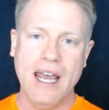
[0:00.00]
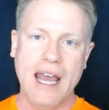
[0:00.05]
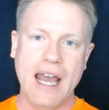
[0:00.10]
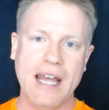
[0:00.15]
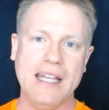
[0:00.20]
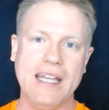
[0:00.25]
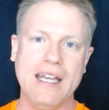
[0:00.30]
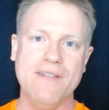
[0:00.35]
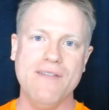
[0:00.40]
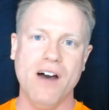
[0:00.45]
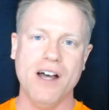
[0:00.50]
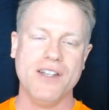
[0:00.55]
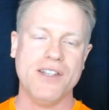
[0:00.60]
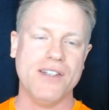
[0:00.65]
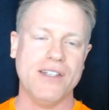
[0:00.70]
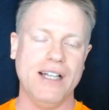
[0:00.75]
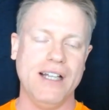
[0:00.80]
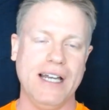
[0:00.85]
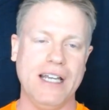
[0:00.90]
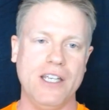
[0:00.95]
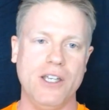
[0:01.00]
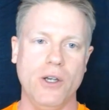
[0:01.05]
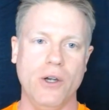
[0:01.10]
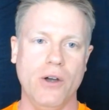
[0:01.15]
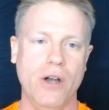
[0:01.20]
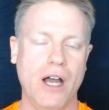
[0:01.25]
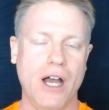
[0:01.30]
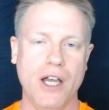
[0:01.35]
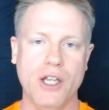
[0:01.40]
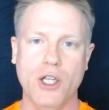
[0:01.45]
and give us, like, your
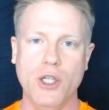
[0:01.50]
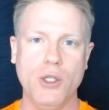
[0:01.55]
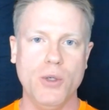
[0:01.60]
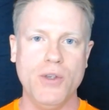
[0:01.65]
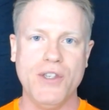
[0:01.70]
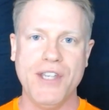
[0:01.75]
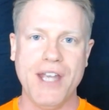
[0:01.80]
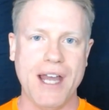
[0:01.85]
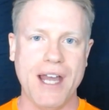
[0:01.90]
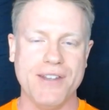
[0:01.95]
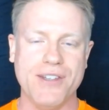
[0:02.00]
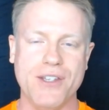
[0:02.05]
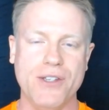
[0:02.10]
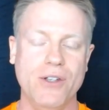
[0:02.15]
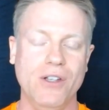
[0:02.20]
2 cents.